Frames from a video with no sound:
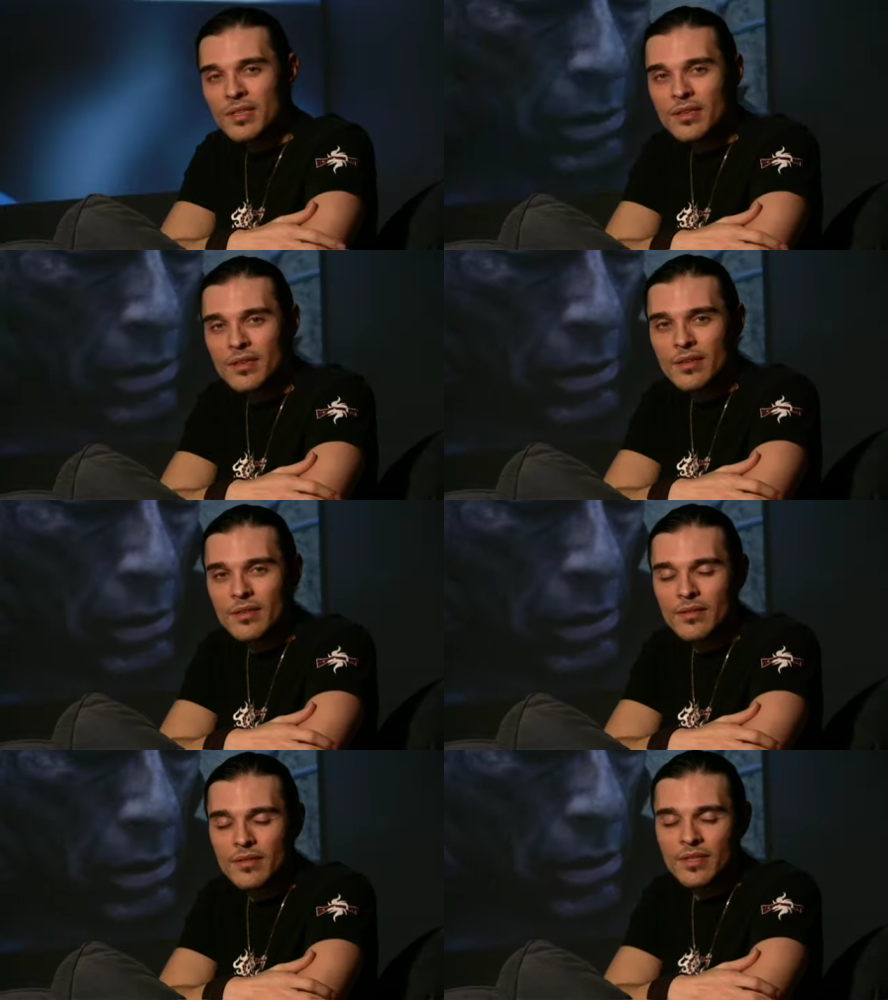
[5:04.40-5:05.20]

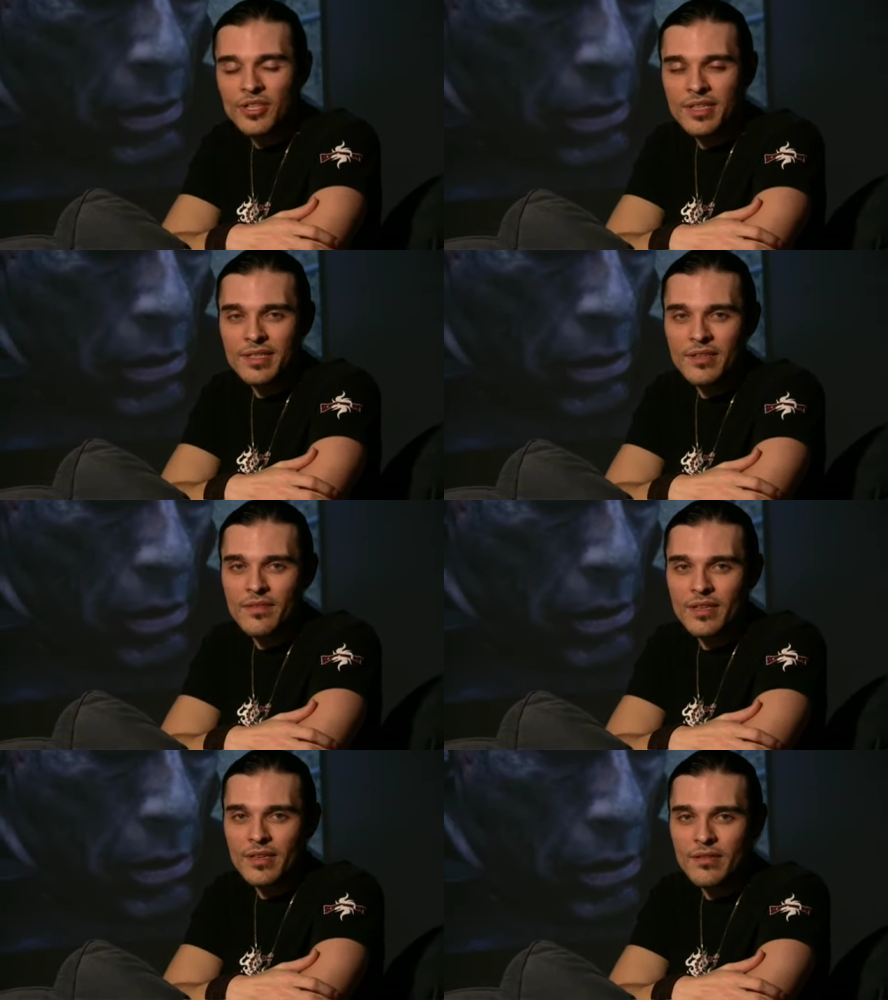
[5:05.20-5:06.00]
the
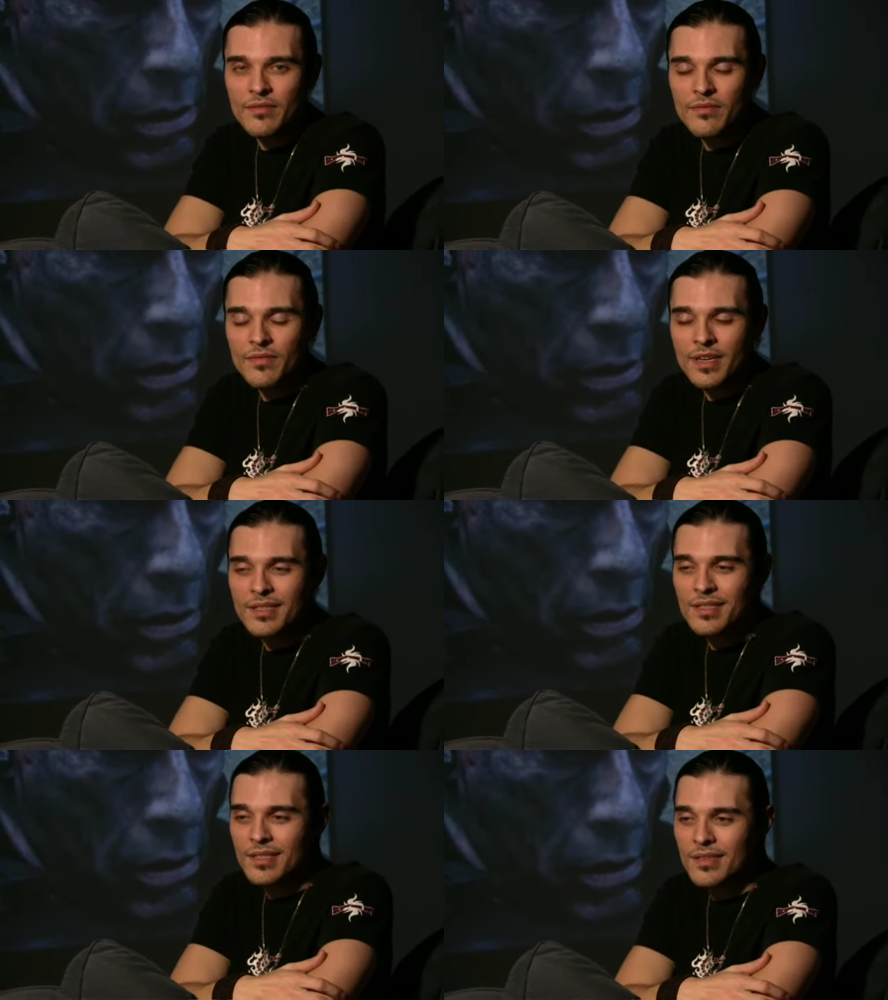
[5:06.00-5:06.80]
JCVD fight
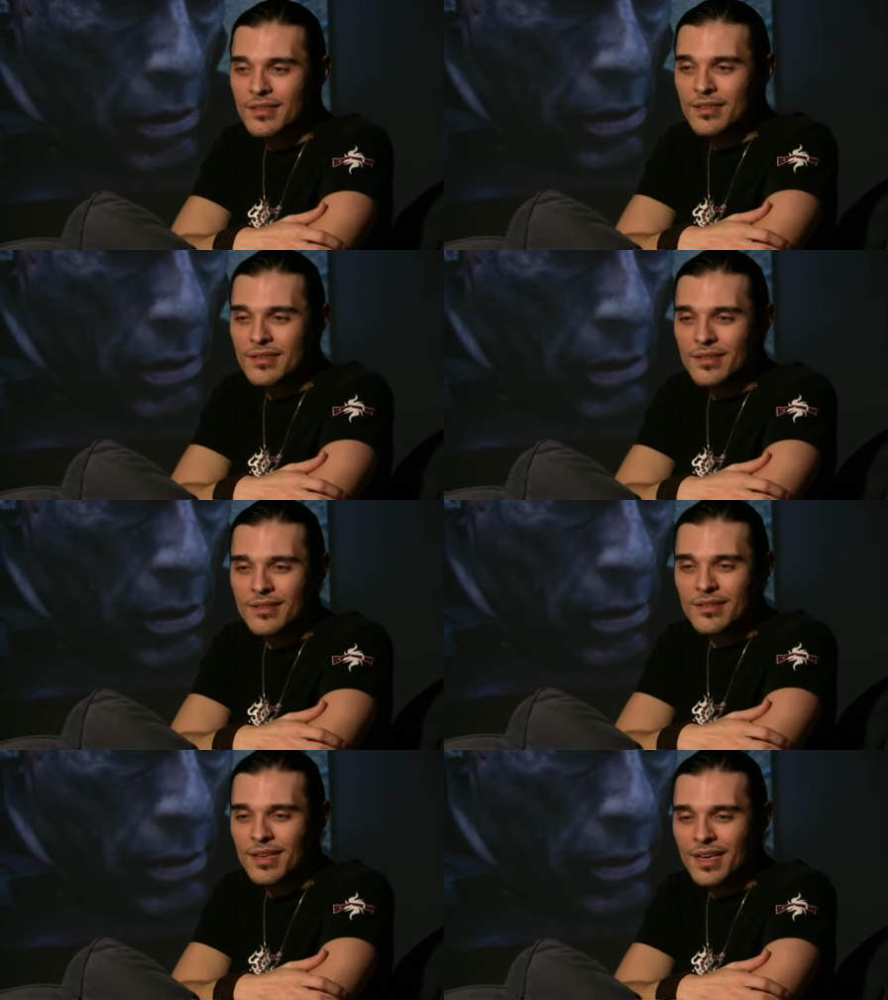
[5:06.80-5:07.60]
scene.
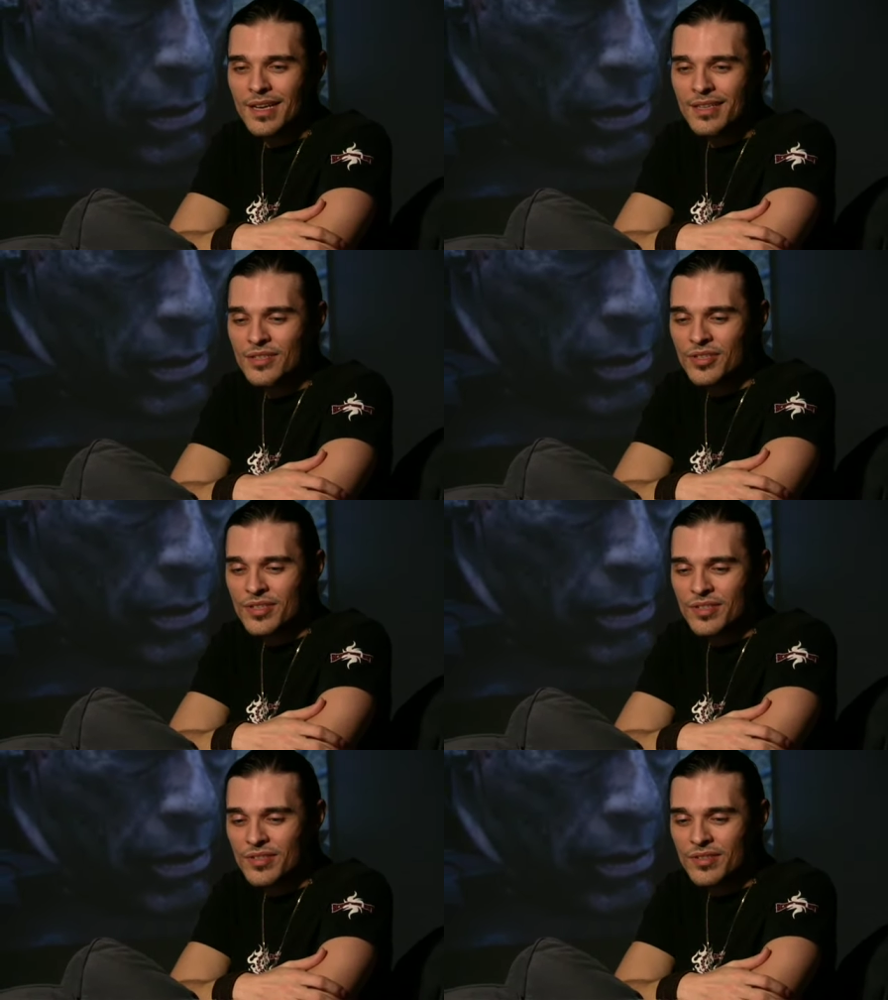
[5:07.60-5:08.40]
The guy is
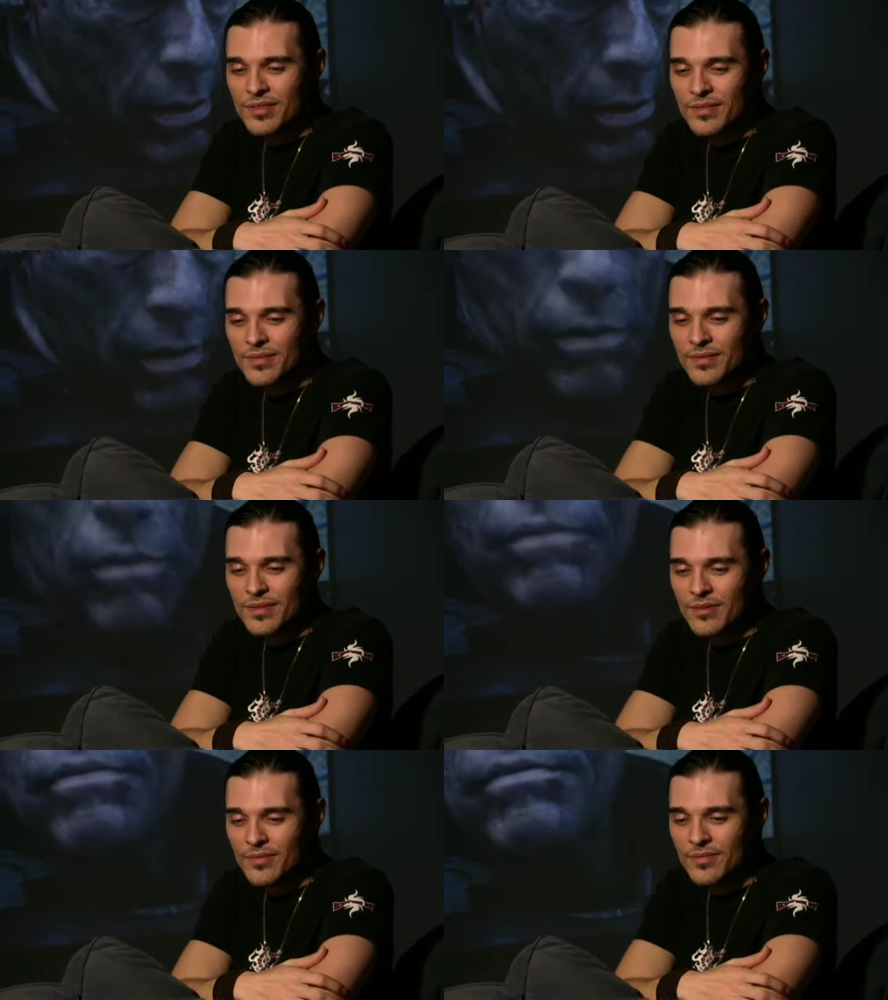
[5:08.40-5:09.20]
just,
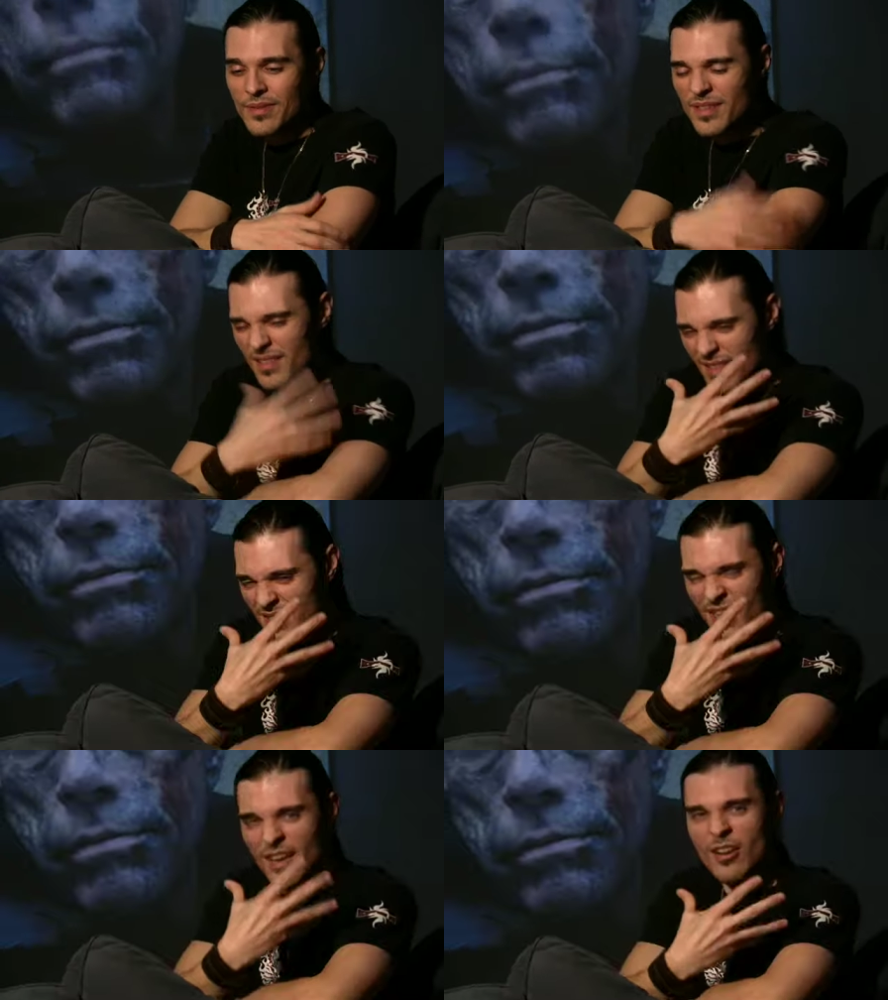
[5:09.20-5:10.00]
you know,
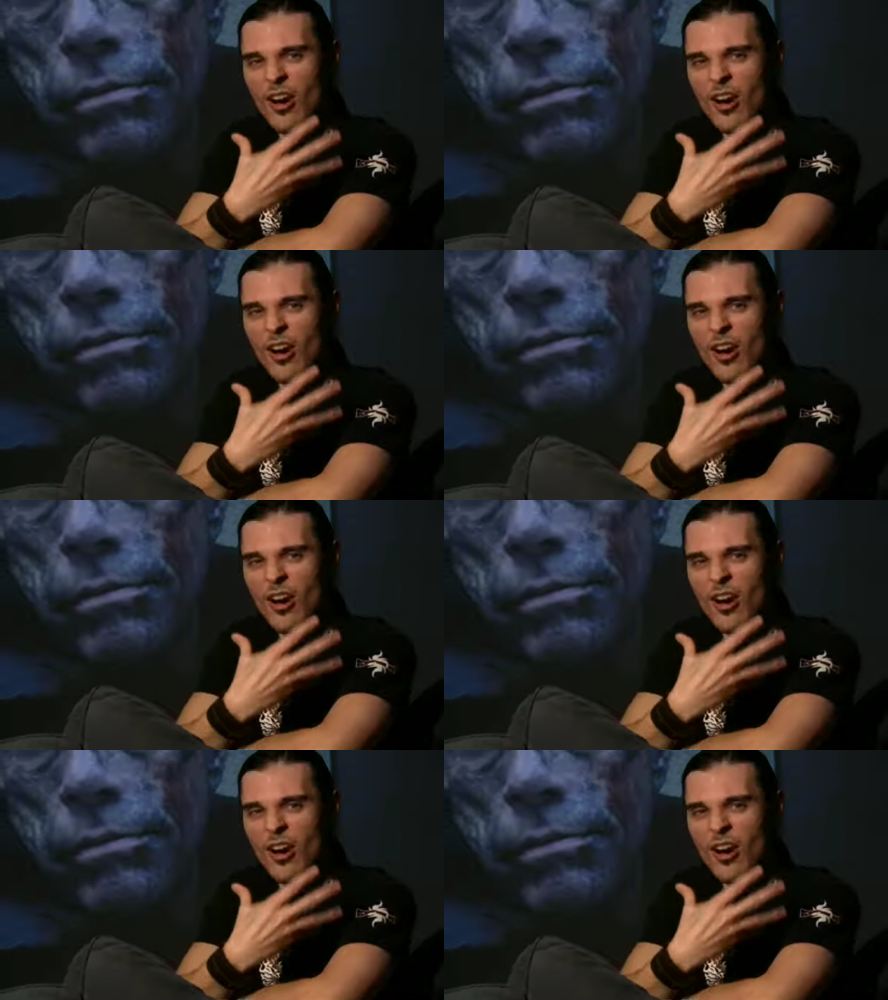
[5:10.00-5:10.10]
he's got an